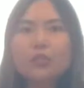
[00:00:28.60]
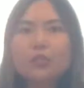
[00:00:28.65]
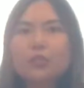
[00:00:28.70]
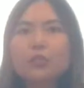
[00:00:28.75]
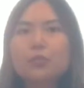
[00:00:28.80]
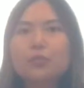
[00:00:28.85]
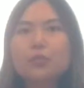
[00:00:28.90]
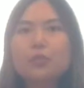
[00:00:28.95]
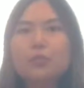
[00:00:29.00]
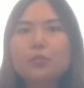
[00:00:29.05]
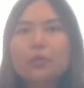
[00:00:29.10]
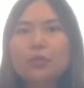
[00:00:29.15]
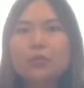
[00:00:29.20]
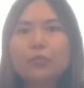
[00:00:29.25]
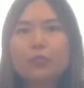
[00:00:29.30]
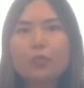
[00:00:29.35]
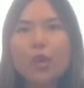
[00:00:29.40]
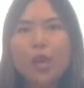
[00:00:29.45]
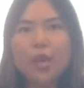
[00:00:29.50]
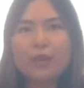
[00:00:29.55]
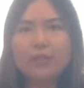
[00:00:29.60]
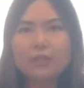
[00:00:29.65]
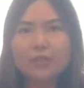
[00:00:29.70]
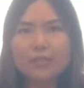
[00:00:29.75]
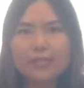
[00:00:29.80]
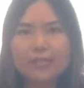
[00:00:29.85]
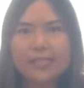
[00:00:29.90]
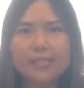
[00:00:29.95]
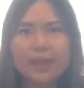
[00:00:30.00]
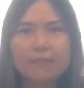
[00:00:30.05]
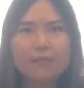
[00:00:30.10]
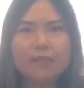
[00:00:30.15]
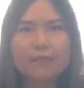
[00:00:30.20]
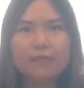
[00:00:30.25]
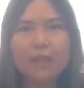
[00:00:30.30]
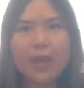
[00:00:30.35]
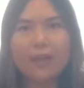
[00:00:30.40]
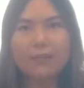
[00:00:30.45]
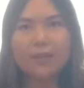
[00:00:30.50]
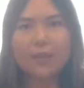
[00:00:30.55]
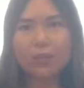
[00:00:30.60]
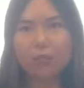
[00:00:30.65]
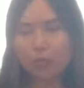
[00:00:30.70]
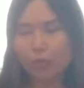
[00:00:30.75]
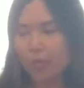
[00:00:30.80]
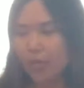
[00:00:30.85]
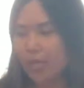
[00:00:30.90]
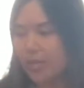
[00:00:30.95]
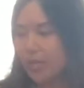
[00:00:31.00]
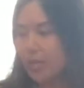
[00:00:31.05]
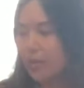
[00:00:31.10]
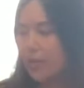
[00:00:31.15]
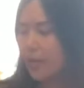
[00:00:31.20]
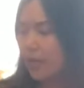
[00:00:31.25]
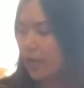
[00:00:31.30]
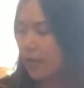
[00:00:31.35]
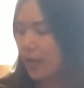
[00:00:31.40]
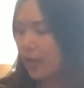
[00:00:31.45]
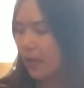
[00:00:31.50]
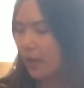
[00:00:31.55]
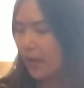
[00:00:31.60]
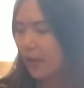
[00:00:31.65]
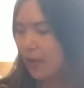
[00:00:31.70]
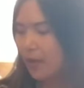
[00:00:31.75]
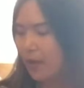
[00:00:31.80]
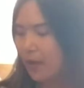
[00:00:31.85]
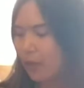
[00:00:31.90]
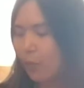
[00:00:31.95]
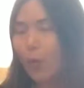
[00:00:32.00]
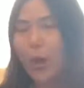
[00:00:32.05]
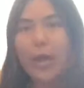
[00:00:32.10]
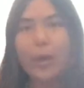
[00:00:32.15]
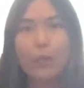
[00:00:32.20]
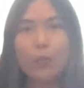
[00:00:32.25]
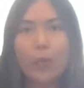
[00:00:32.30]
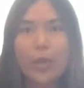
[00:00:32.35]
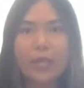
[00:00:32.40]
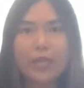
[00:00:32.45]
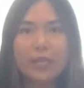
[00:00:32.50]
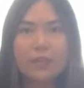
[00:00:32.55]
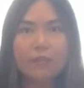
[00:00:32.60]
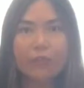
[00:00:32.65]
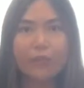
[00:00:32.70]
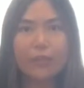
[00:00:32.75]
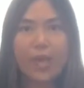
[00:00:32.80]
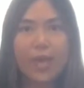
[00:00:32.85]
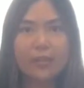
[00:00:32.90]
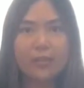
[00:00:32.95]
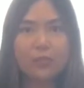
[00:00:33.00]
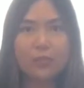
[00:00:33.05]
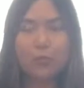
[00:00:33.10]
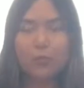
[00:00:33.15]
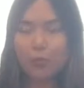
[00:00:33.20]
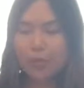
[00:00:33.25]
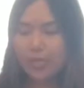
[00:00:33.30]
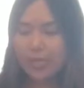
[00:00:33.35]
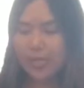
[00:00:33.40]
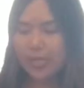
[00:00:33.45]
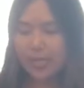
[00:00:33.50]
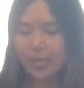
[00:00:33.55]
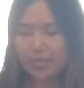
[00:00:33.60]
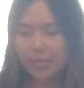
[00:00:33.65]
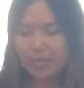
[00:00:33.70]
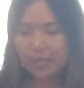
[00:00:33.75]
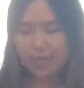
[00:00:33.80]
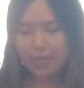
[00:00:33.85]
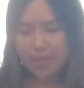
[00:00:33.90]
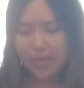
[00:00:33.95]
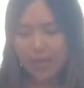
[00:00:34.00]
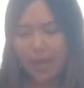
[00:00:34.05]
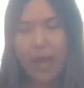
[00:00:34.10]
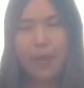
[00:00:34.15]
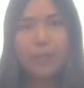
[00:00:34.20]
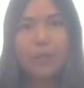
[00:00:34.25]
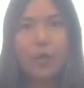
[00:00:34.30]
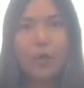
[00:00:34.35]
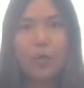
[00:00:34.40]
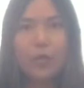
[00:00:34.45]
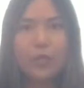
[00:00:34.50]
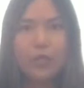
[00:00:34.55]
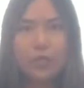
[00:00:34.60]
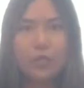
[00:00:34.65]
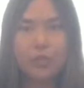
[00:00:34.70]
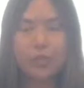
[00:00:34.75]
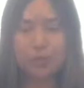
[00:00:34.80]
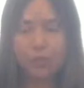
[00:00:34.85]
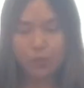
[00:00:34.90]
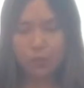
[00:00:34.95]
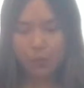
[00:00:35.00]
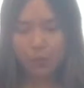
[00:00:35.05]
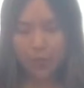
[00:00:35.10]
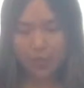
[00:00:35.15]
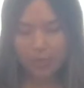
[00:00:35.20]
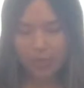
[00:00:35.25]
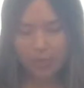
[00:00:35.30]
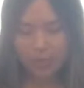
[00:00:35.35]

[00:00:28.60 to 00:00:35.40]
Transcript: to 375 degrees. While I'm waiting for that to preheat, I'm going to